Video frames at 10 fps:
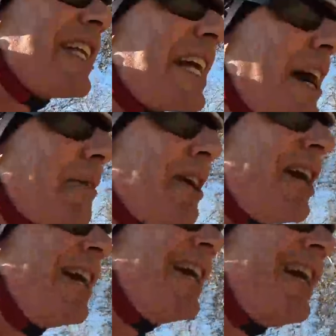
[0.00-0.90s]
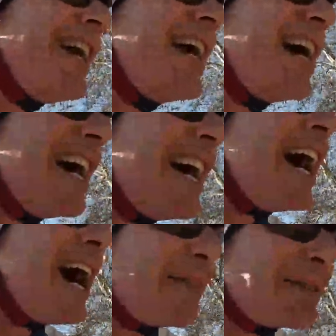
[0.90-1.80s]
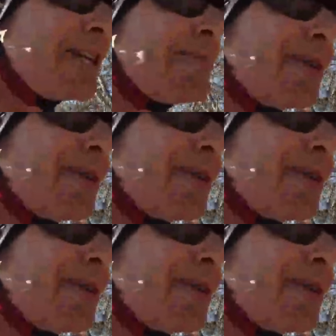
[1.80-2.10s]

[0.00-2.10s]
of that hour, I'm getting